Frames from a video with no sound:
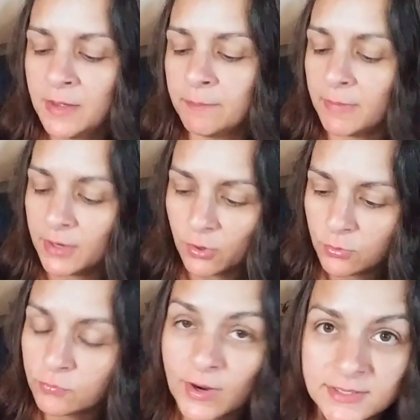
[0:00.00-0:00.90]
my
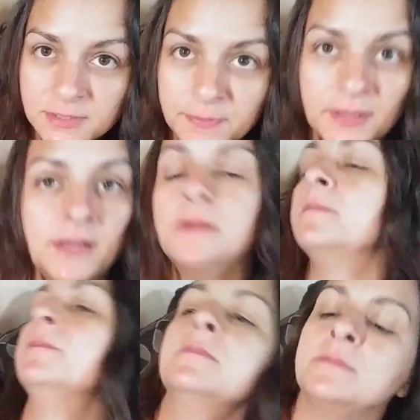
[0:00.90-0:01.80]
own recipe.
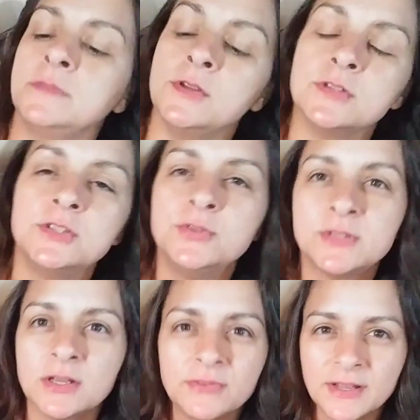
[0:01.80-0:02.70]
Used to do
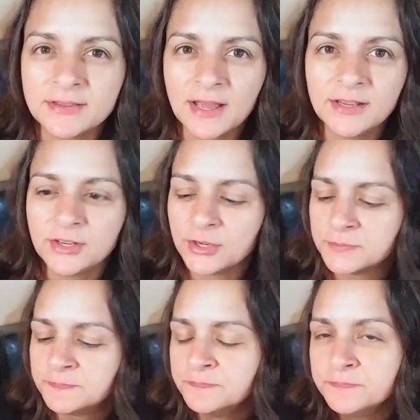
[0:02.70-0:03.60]
stuff like that, you know?
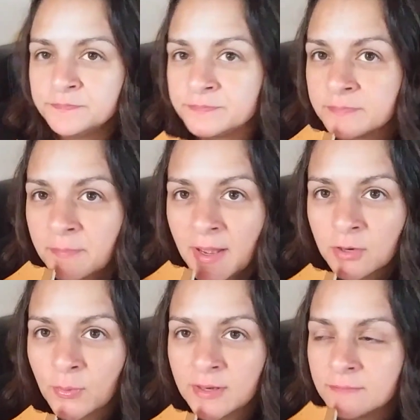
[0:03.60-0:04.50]
Back
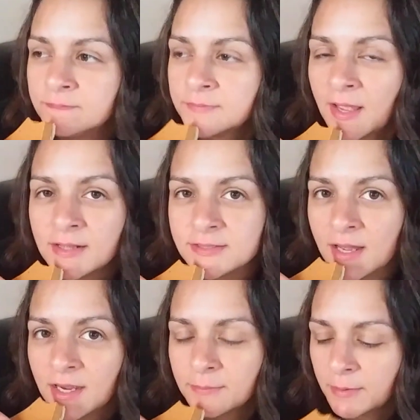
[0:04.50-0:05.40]
when I had
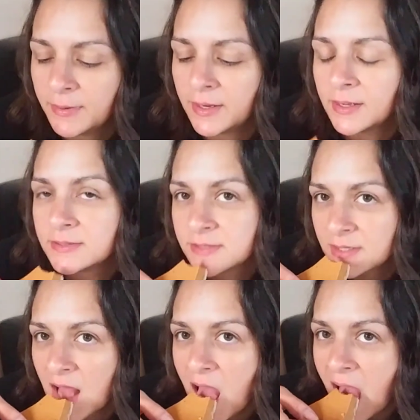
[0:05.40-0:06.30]
time on my hands and
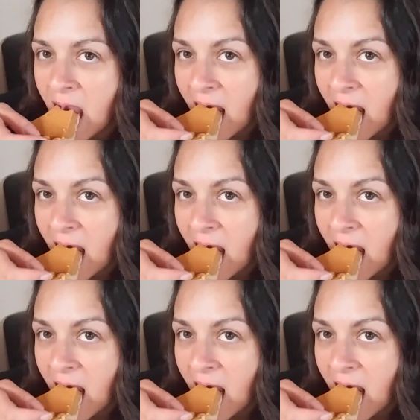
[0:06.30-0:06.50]
oh